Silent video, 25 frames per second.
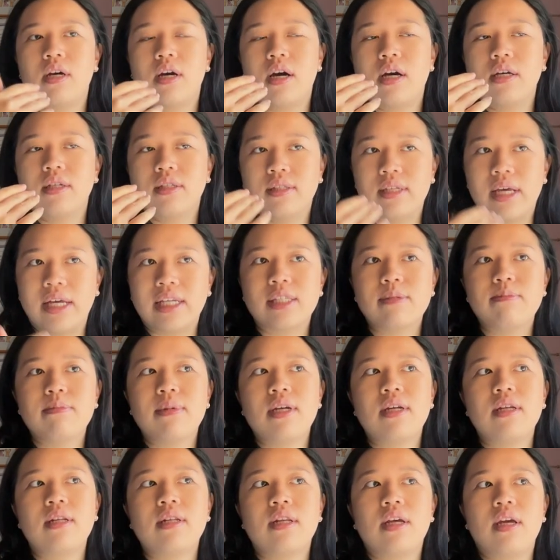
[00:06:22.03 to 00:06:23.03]

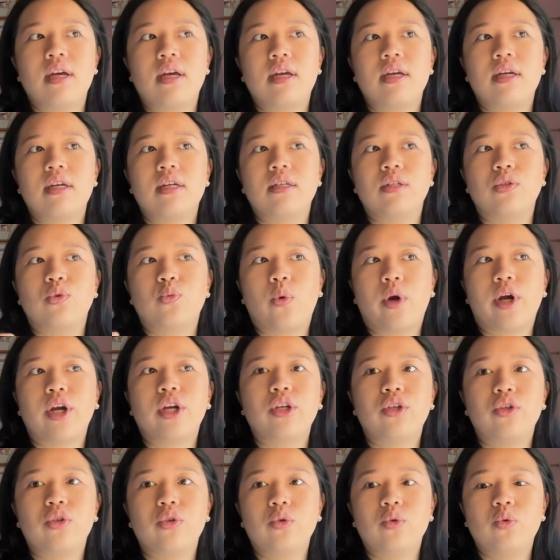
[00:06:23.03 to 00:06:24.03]
Assessment is where
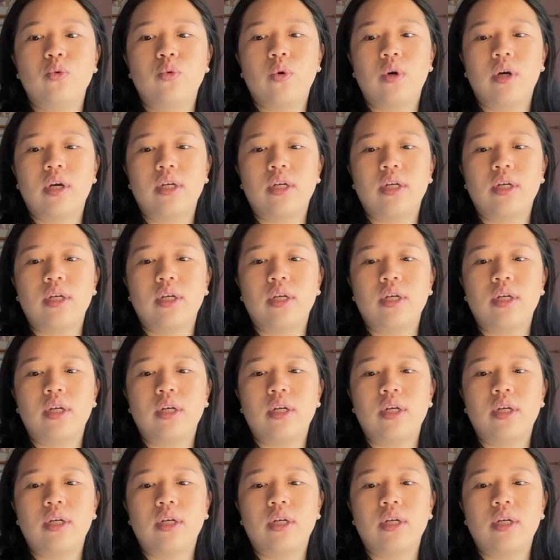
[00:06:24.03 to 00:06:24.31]
you